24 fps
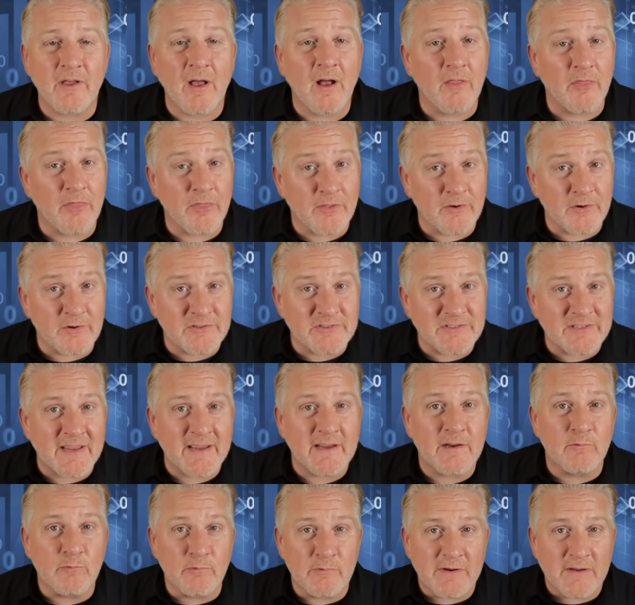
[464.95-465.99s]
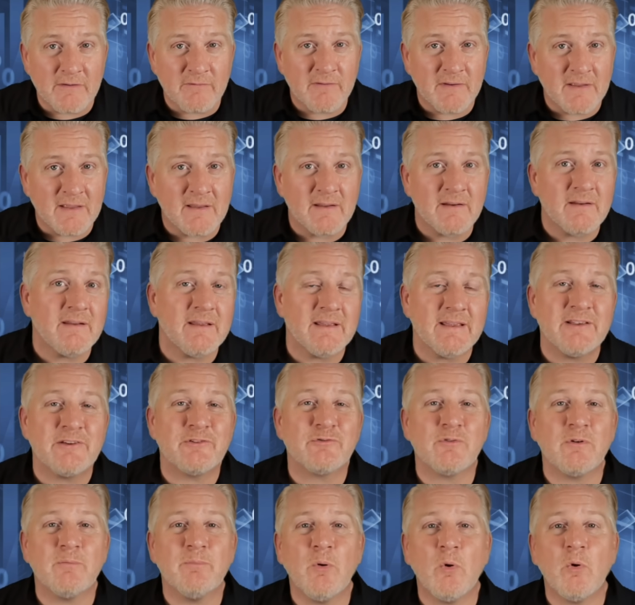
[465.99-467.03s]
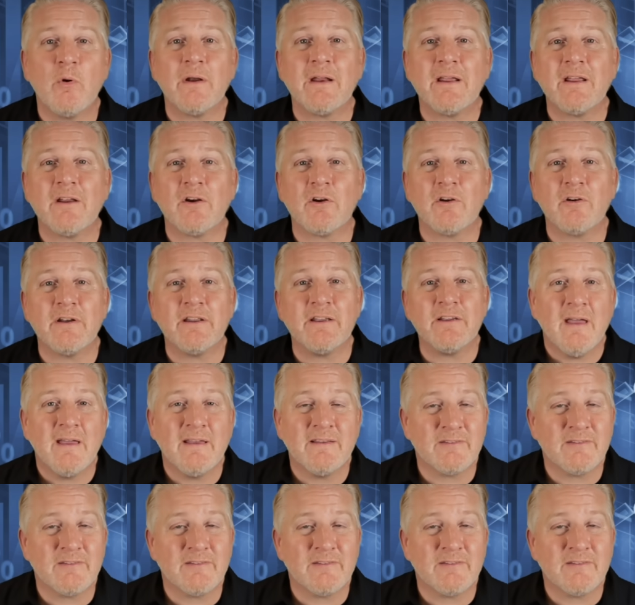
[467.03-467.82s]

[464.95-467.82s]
On Thursday, Rivian is reporting earnings.